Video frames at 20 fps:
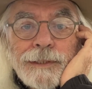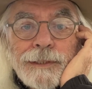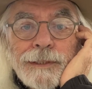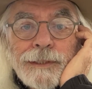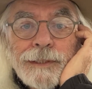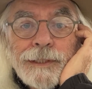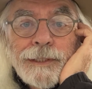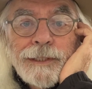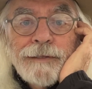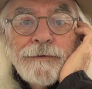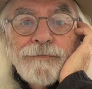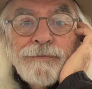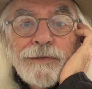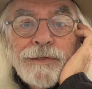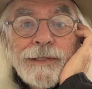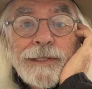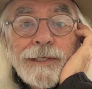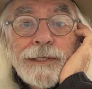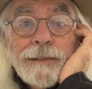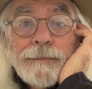And if you
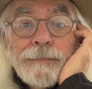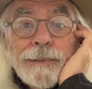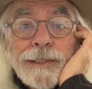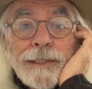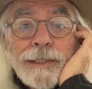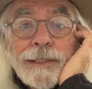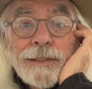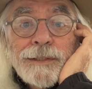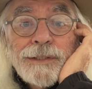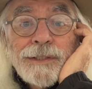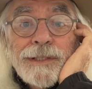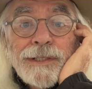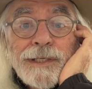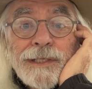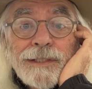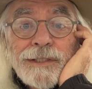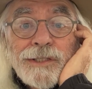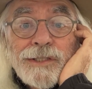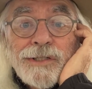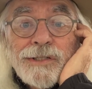think about it, and you
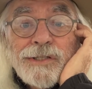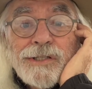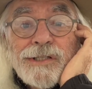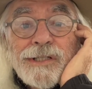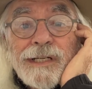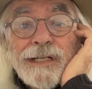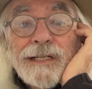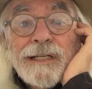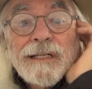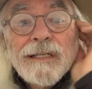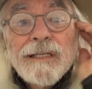got just a second